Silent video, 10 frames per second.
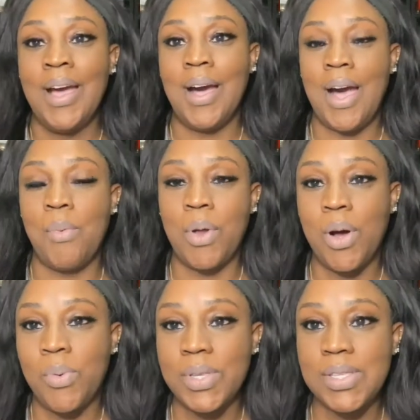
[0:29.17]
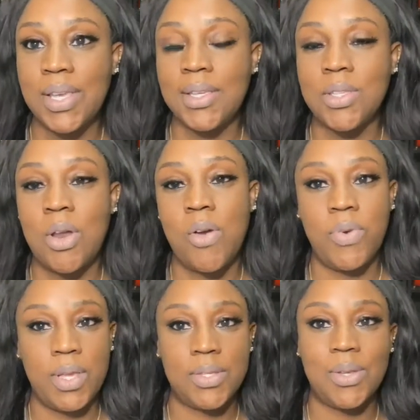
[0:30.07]
I will always say start off
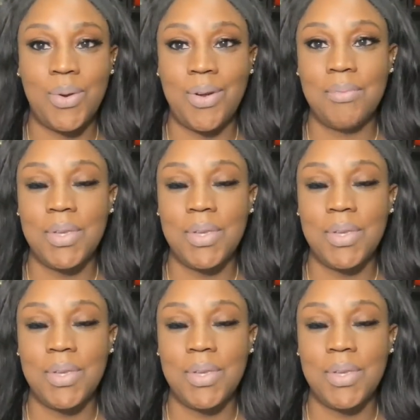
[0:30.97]
on Instagram.